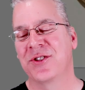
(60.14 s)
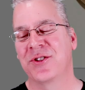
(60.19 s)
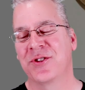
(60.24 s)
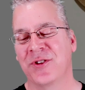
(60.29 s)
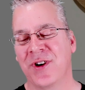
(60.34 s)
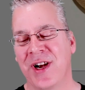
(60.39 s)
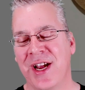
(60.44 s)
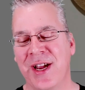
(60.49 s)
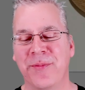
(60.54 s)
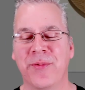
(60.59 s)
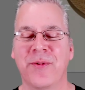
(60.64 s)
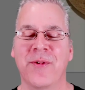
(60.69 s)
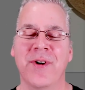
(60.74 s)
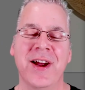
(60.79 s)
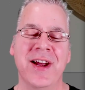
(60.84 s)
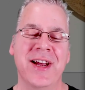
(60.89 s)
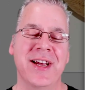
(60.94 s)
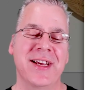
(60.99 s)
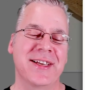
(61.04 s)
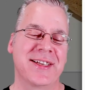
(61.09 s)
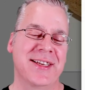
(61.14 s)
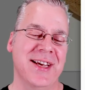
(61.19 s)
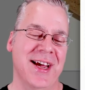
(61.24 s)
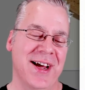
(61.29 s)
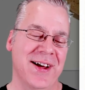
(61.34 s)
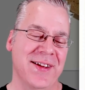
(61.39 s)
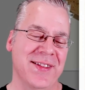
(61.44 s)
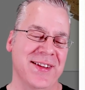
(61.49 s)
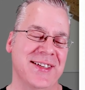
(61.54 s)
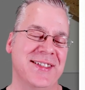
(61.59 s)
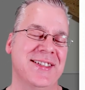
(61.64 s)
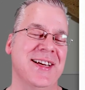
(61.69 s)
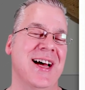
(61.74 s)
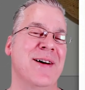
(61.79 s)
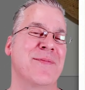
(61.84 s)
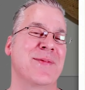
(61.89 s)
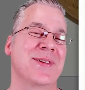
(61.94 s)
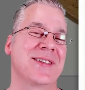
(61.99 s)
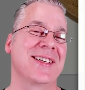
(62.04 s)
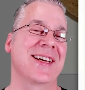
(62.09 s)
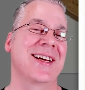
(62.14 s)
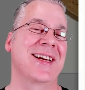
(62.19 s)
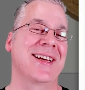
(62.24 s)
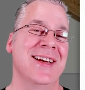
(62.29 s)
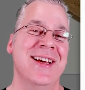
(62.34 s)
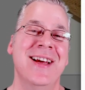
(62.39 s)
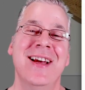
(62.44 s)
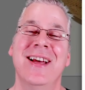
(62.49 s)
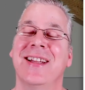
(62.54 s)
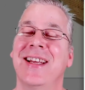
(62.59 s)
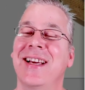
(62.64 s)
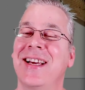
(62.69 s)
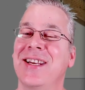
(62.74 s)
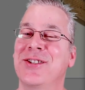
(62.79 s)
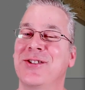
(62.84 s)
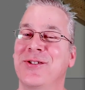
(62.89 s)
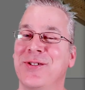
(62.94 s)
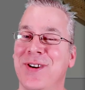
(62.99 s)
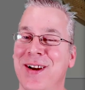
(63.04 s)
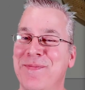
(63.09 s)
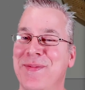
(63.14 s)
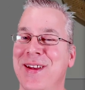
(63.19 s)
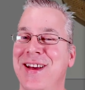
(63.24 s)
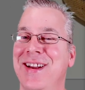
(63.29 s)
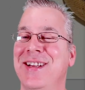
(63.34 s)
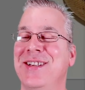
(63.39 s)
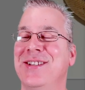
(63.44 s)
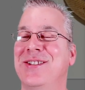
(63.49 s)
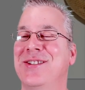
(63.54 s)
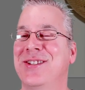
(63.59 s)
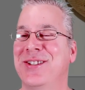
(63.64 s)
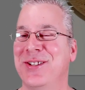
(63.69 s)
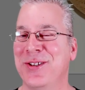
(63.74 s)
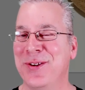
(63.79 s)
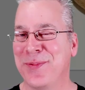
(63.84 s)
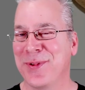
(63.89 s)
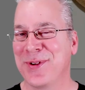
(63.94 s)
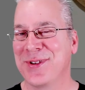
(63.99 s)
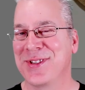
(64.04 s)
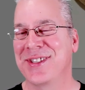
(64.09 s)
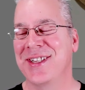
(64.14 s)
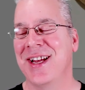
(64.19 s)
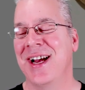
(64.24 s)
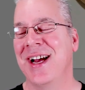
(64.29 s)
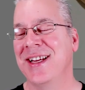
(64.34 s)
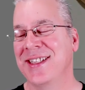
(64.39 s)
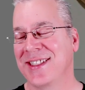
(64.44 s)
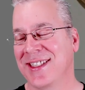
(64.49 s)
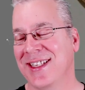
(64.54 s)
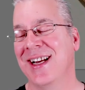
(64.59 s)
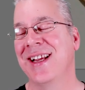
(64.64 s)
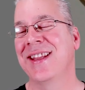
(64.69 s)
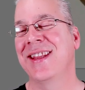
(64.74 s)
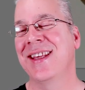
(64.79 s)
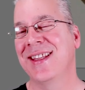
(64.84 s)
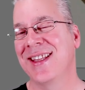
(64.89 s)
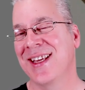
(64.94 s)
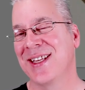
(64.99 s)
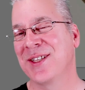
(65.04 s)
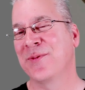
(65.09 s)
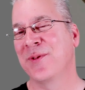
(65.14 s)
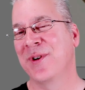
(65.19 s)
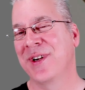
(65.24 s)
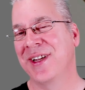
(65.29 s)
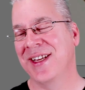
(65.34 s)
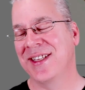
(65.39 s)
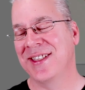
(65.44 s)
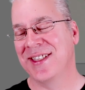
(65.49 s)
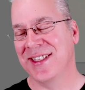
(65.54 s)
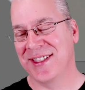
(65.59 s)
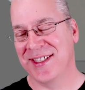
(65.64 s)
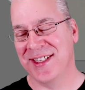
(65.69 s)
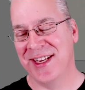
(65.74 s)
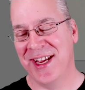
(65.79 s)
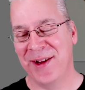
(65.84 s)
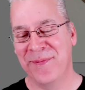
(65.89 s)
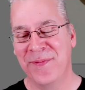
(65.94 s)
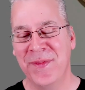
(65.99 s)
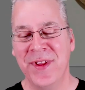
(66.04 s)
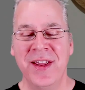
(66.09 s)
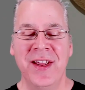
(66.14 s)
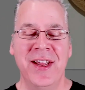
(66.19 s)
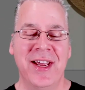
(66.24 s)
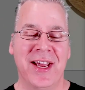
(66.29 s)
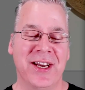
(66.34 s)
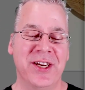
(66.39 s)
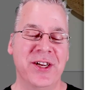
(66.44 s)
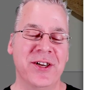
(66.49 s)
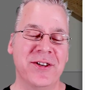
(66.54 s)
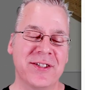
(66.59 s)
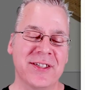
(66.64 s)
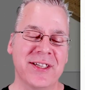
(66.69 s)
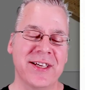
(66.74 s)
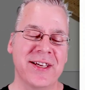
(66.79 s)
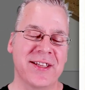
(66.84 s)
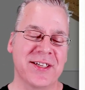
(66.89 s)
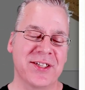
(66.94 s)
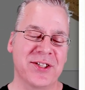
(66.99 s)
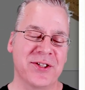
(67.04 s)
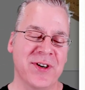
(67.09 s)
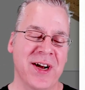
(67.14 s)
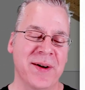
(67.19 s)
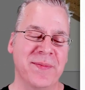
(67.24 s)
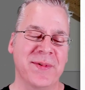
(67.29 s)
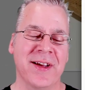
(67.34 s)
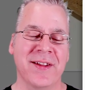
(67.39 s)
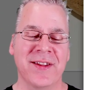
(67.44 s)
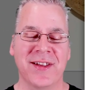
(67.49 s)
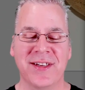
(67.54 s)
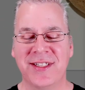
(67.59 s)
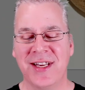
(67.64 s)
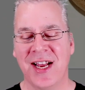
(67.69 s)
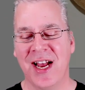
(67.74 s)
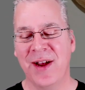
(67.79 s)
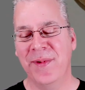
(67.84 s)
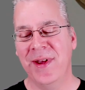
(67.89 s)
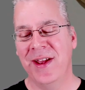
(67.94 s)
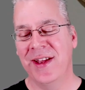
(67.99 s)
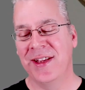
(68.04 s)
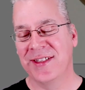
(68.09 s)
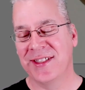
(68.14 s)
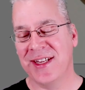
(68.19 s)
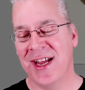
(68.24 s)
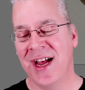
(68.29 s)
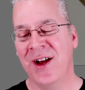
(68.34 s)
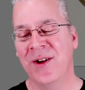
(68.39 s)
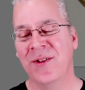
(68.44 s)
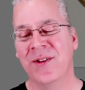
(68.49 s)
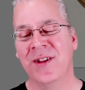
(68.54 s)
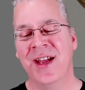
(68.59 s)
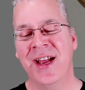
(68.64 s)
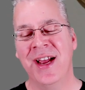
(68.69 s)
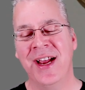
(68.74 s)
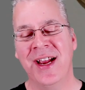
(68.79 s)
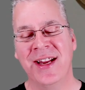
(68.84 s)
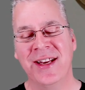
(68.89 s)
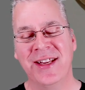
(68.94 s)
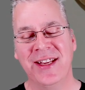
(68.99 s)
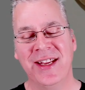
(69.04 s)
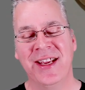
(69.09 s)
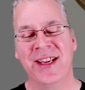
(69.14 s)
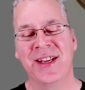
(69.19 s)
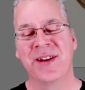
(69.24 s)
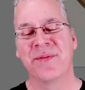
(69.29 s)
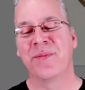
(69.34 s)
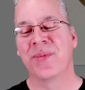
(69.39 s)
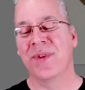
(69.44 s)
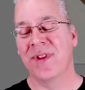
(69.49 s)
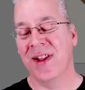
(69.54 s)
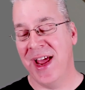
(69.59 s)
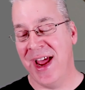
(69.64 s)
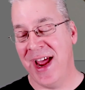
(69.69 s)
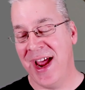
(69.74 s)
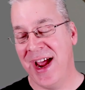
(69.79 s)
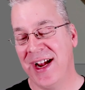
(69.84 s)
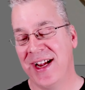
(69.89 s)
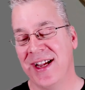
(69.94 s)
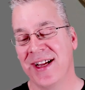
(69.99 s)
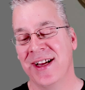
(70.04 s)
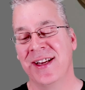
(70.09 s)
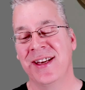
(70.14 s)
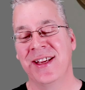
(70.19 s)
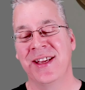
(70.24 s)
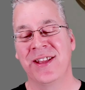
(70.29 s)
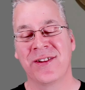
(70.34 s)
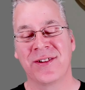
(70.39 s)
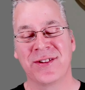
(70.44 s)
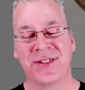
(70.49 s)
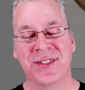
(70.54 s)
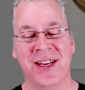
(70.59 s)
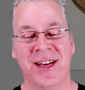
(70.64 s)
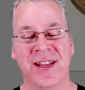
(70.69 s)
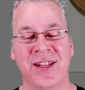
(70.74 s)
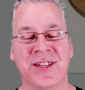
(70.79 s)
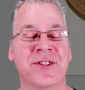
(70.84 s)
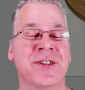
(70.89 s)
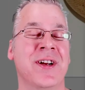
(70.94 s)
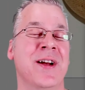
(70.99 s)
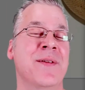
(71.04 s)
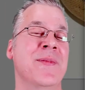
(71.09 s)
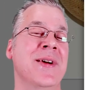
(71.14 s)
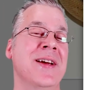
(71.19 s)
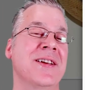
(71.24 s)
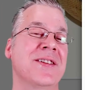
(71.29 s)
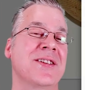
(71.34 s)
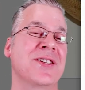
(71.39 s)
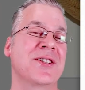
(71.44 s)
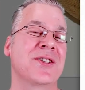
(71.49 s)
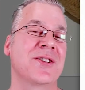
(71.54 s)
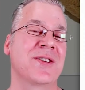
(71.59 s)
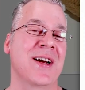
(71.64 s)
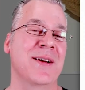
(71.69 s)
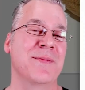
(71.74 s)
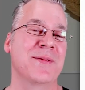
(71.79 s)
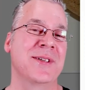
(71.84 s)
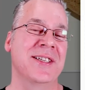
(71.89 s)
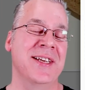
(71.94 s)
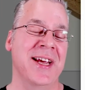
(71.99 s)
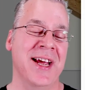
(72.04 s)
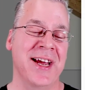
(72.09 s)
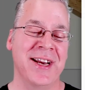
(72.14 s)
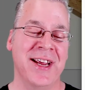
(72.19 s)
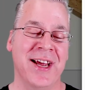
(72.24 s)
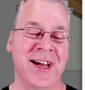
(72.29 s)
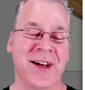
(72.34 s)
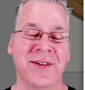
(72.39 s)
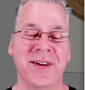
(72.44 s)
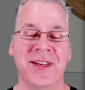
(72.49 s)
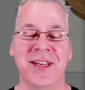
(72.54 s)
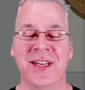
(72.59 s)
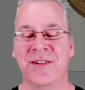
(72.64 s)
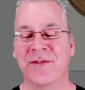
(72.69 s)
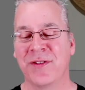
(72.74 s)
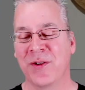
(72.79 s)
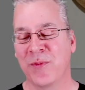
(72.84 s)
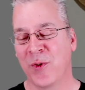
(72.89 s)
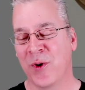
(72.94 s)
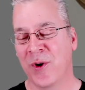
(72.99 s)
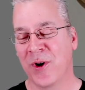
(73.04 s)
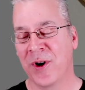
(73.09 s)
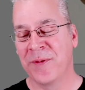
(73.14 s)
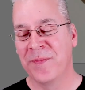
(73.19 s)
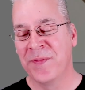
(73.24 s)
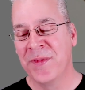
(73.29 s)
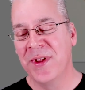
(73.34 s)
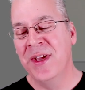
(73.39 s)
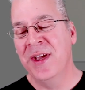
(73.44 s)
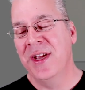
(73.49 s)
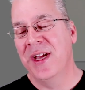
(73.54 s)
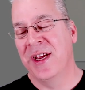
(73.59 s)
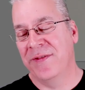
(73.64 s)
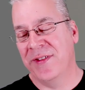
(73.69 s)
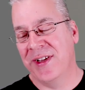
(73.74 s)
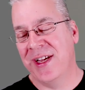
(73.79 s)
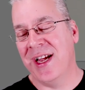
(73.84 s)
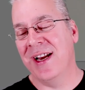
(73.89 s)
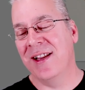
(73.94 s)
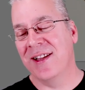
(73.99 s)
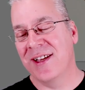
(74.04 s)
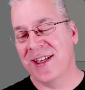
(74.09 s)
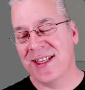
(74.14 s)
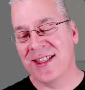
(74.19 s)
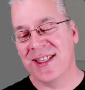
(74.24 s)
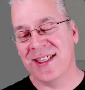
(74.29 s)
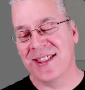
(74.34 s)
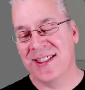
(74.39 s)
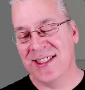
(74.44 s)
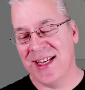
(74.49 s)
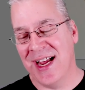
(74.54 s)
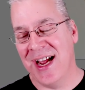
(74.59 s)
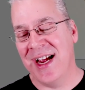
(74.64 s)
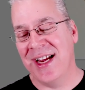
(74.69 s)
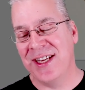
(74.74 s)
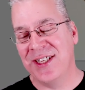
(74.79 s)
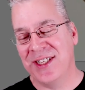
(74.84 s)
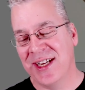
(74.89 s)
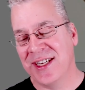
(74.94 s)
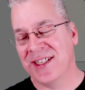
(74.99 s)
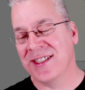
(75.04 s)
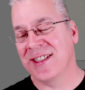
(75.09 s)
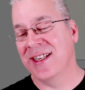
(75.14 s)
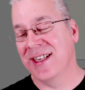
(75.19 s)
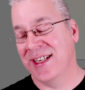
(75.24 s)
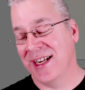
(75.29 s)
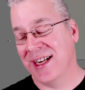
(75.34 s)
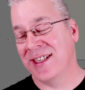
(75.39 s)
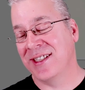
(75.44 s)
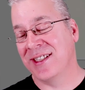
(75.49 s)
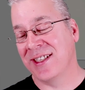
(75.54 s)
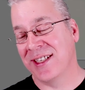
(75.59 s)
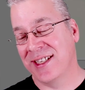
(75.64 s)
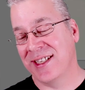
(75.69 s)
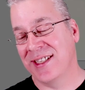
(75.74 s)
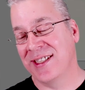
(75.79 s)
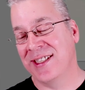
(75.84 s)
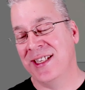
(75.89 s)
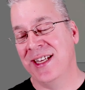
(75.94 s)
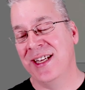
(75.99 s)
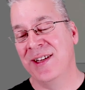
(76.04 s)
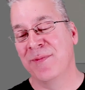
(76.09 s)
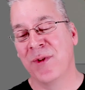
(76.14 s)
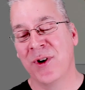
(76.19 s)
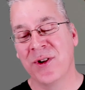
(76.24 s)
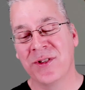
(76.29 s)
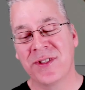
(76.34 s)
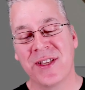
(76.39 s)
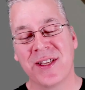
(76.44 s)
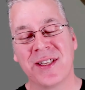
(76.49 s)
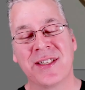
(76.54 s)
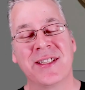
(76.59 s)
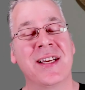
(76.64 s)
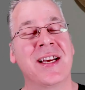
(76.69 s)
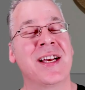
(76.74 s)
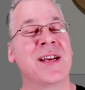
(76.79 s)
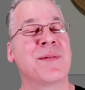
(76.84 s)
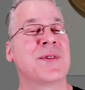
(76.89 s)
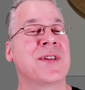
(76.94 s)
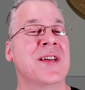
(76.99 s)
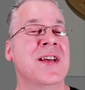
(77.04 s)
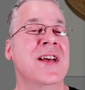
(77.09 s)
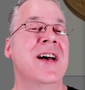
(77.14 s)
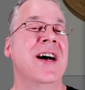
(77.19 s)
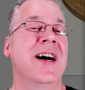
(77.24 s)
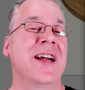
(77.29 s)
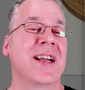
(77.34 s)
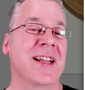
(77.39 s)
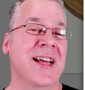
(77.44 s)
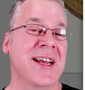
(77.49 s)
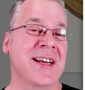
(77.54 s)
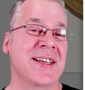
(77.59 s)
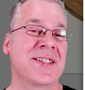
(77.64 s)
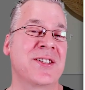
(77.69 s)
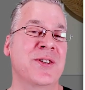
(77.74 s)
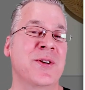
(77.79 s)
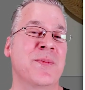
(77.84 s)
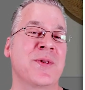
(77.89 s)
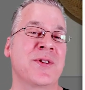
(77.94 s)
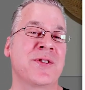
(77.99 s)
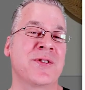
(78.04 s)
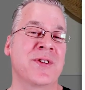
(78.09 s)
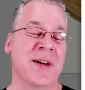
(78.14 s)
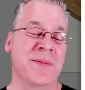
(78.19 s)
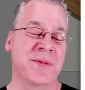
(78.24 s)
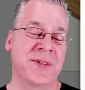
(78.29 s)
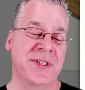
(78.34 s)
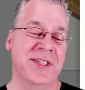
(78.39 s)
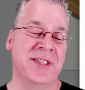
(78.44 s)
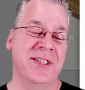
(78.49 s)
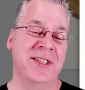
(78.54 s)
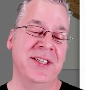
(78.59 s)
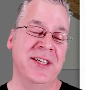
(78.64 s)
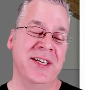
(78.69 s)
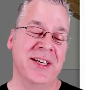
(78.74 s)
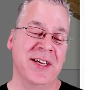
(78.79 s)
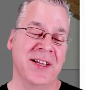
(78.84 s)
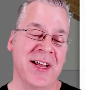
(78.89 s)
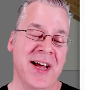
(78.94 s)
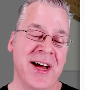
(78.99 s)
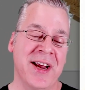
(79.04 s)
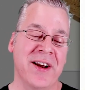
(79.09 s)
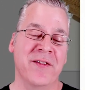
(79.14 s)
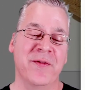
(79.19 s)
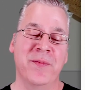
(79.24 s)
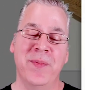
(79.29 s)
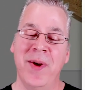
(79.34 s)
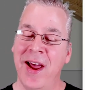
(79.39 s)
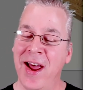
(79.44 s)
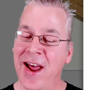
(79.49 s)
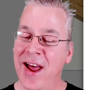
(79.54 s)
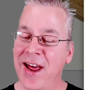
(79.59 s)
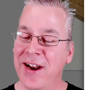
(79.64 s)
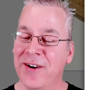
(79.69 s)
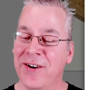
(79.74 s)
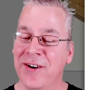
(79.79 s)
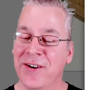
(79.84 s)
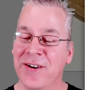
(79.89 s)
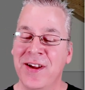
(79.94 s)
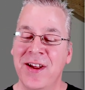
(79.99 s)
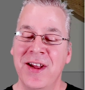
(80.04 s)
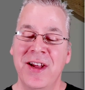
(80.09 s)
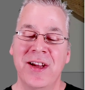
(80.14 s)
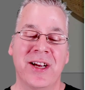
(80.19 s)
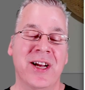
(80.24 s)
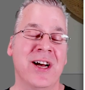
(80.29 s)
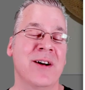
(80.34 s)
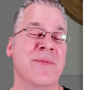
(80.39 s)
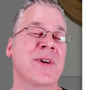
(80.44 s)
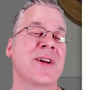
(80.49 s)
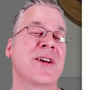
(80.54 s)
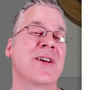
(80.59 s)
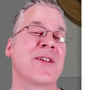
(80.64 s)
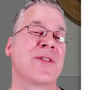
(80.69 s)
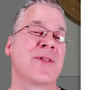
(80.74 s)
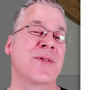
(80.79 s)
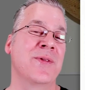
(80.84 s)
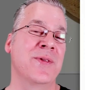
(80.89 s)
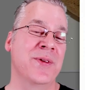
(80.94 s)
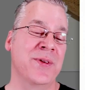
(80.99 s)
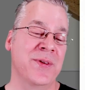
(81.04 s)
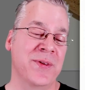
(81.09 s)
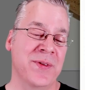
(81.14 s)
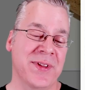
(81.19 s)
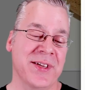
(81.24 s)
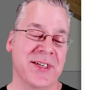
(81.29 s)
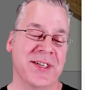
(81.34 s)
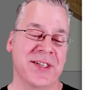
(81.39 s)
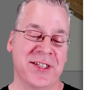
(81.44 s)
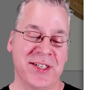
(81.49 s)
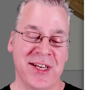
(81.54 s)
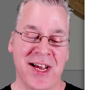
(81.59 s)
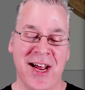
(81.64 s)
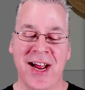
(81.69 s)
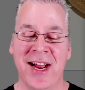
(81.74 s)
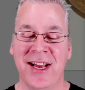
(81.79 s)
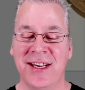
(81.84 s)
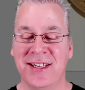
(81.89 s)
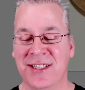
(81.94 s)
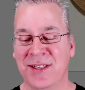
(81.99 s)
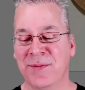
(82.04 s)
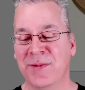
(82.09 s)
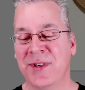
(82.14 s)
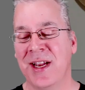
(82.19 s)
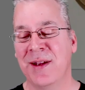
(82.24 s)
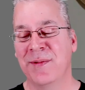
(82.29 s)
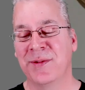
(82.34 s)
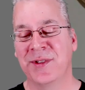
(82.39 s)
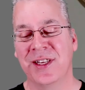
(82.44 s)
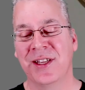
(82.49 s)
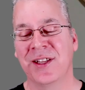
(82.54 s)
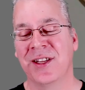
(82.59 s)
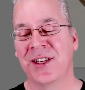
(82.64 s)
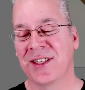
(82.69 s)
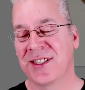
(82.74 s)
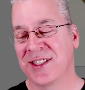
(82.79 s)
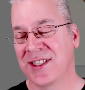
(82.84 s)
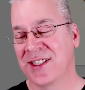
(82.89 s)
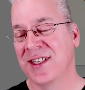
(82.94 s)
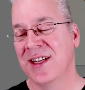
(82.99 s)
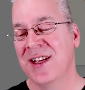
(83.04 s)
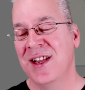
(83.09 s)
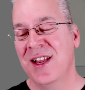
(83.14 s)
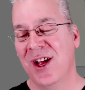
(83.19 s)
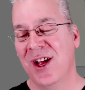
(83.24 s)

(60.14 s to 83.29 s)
stripe right down the top. It's like a stripe that is supersized, and I think that's where it gets its name. And usually the stripe down the top is outlined in black on either side of the stripe. Makes the stripe stand out even more. And if you kind of look at the sides, you actually can see most of the times on a lot of Super Stripes, you see a lot of pattern coming through the sides. Sometimes it looks